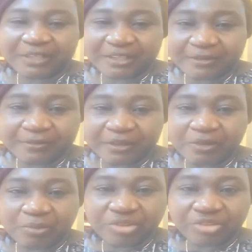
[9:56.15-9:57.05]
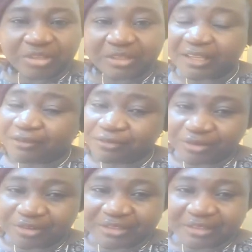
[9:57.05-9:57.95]
Thank you very much and
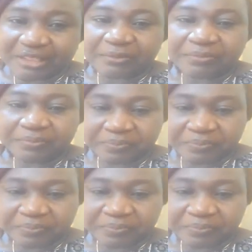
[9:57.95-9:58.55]
have a great day.